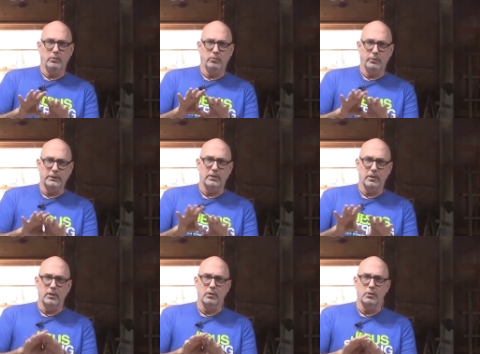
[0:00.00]

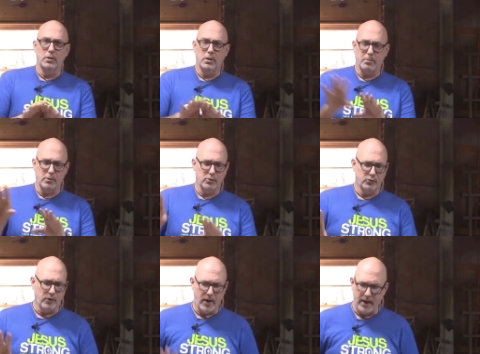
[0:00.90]
recently glued up are
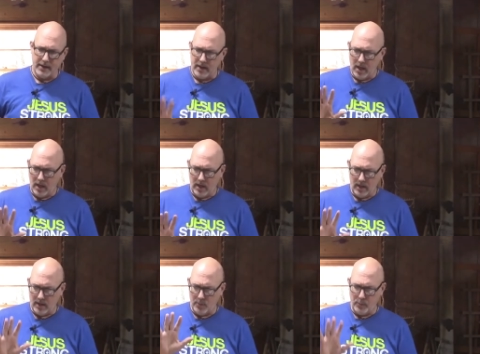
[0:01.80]
drying,
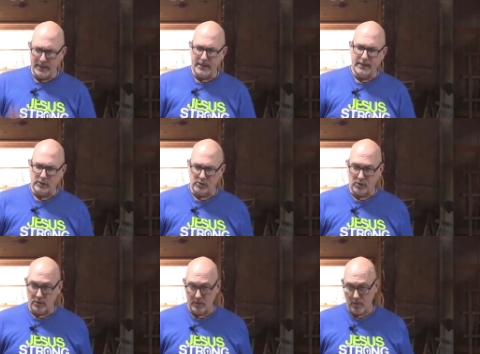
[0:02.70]
we can get
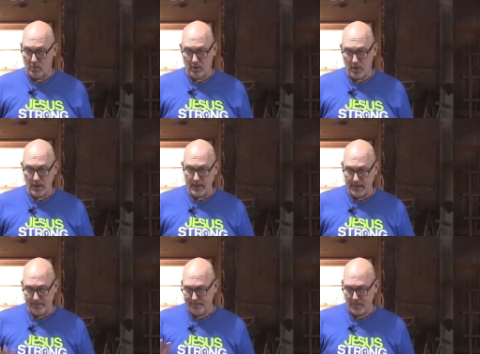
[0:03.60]
started on
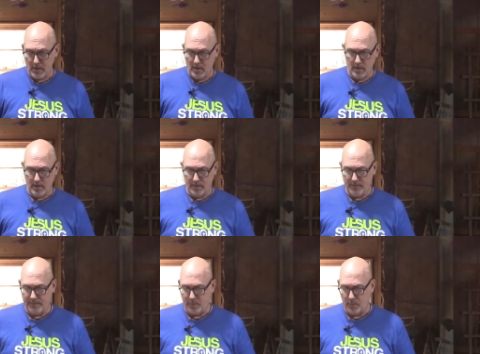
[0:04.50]
cutting
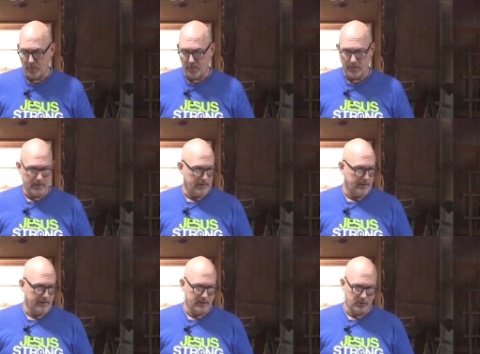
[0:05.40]
for
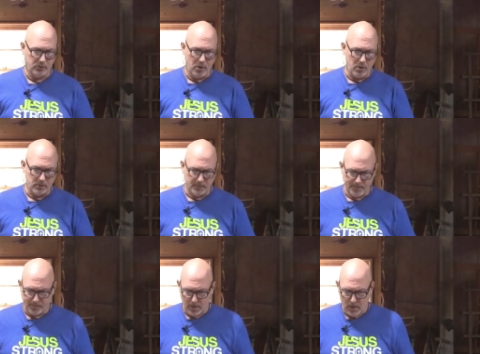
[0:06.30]
this cross.
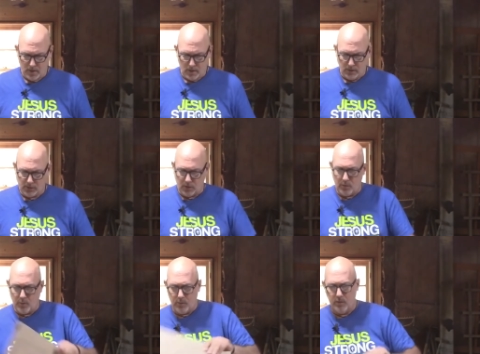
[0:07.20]

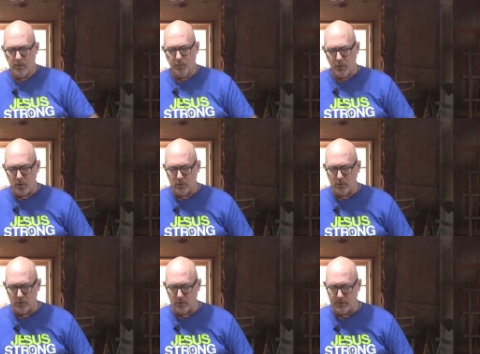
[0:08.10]
So we're going to
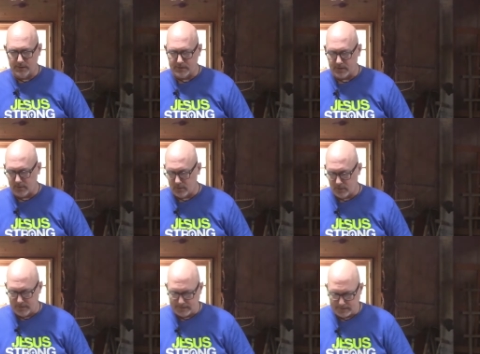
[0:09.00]
do this. I'm going to
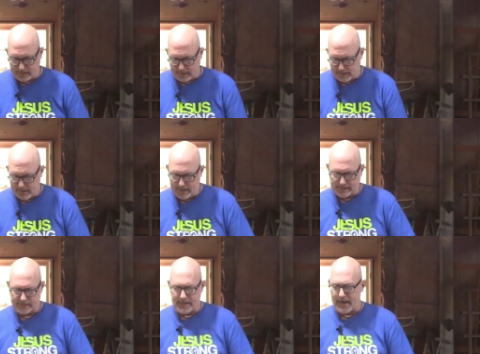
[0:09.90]
do this as
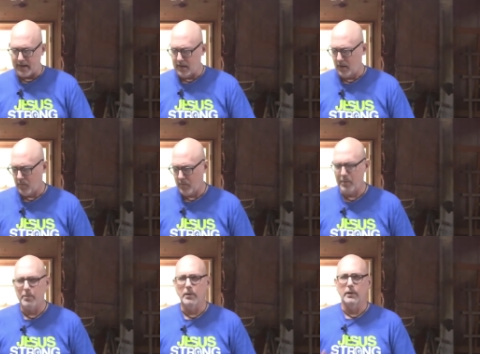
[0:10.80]
stack cutting, where we're
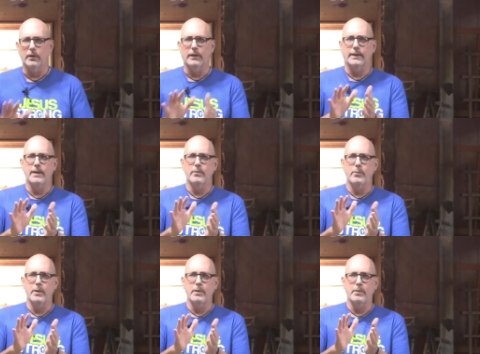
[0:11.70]

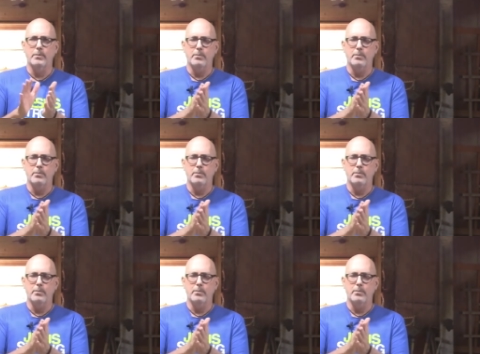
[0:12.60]
going